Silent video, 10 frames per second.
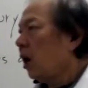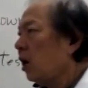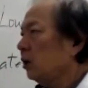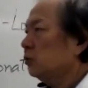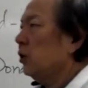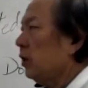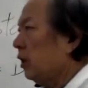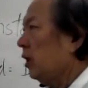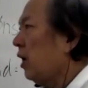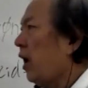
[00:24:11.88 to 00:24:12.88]

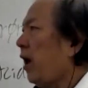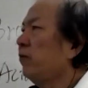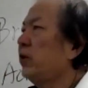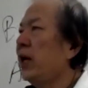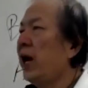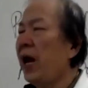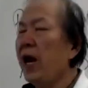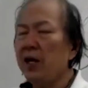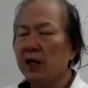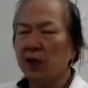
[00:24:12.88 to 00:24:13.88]
oxygen have the
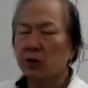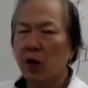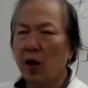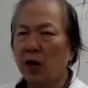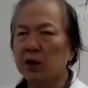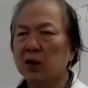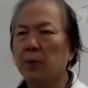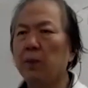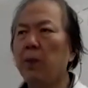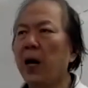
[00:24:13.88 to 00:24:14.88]
A electrons,
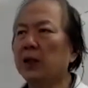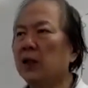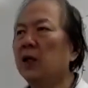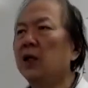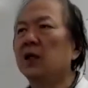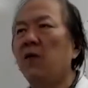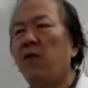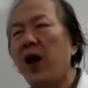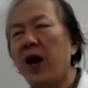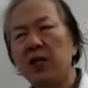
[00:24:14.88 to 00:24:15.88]
but the
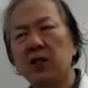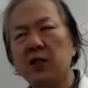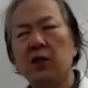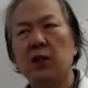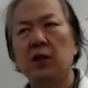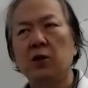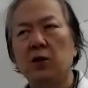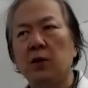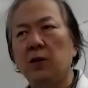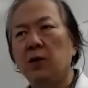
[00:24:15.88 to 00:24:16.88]
valence
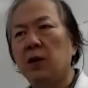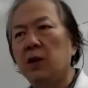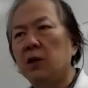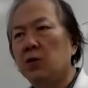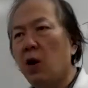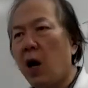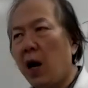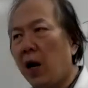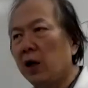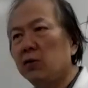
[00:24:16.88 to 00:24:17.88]

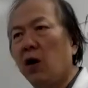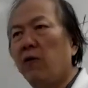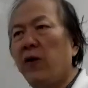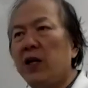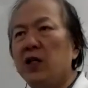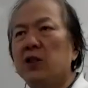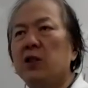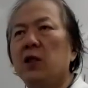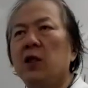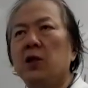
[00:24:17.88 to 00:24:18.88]
charge or
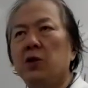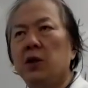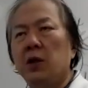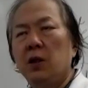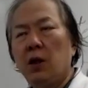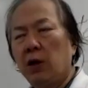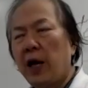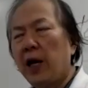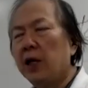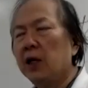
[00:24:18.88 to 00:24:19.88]
valence
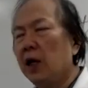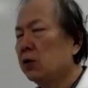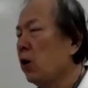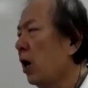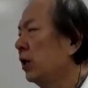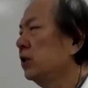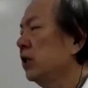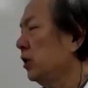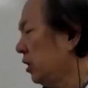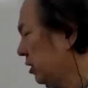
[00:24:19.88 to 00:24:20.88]
electrons
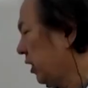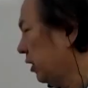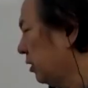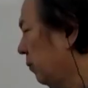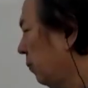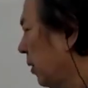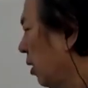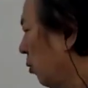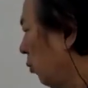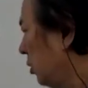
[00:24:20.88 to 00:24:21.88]
is a 6
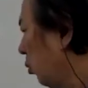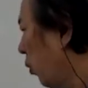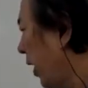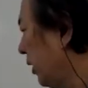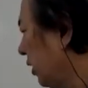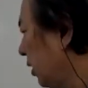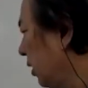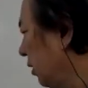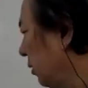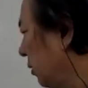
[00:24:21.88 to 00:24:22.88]
with 1 in
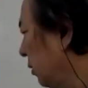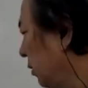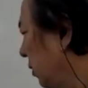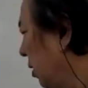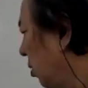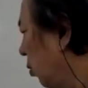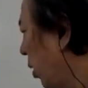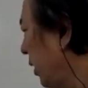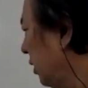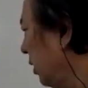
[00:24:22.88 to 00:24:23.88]
here.
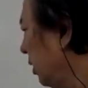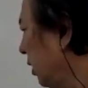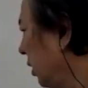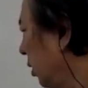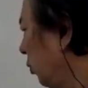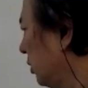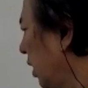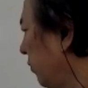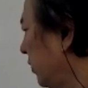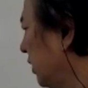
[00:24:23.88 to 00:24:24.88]
1 in here, we
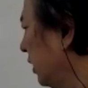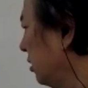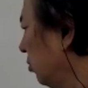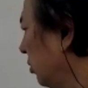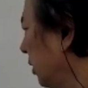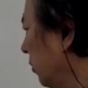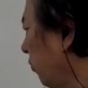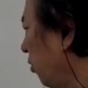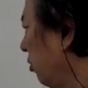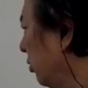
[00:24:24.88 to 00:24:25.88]
still have a
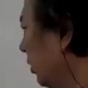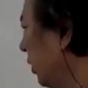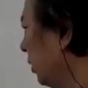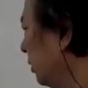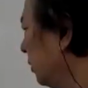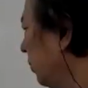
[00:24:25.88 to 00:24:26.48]
4 on here.